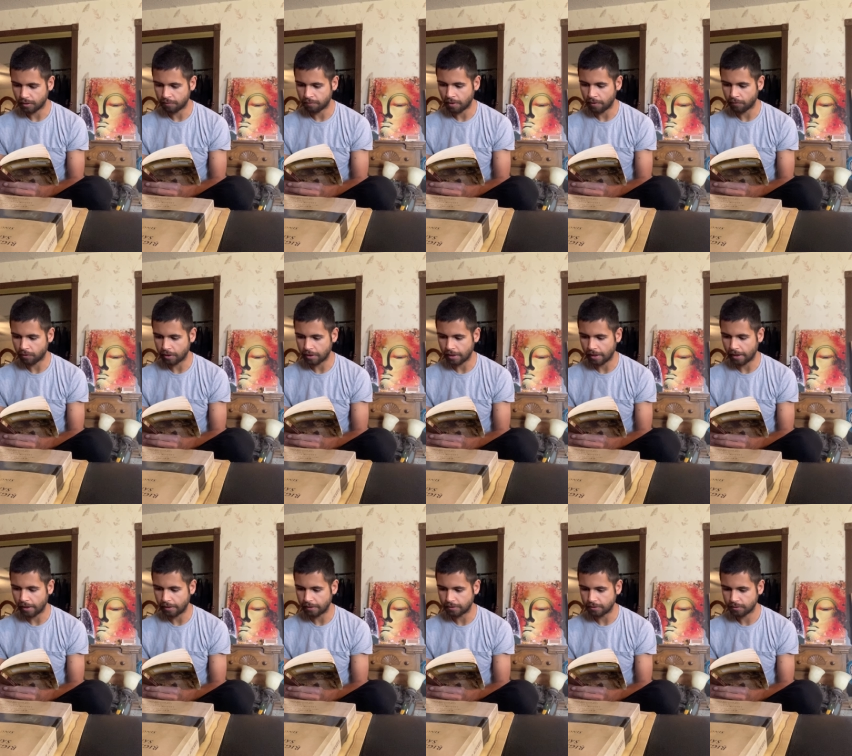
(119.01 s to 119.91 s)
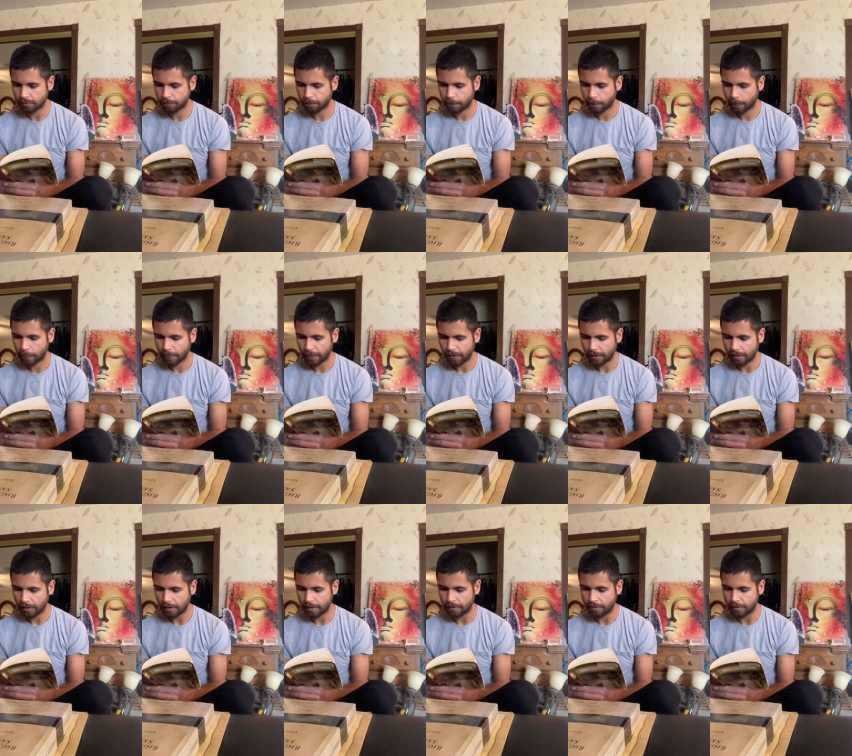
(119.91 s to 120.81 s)
of every kind,
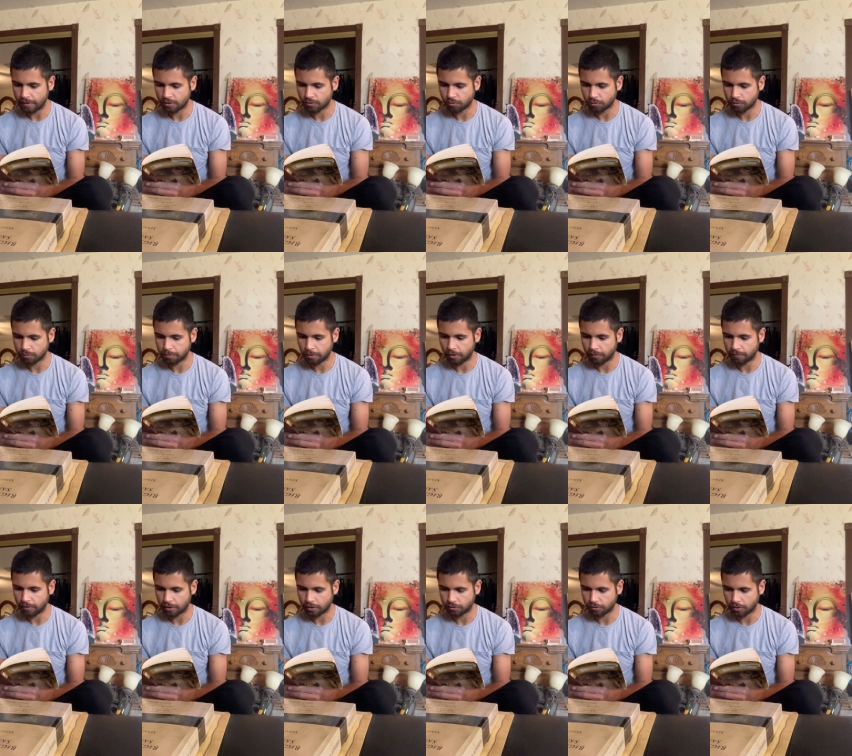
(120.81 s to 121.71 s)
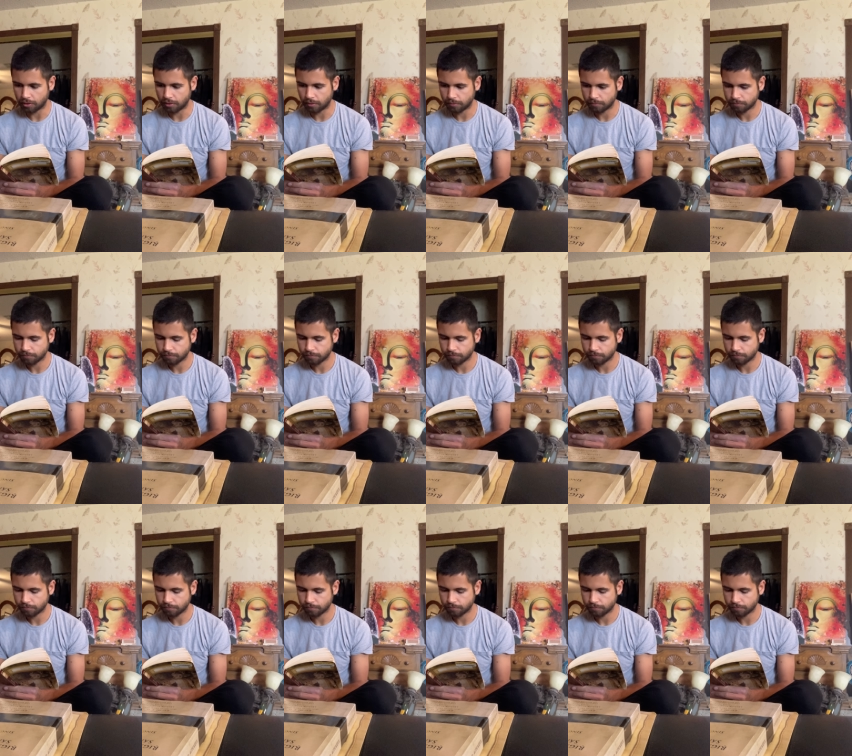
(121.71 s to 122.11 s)
and this will spell victory.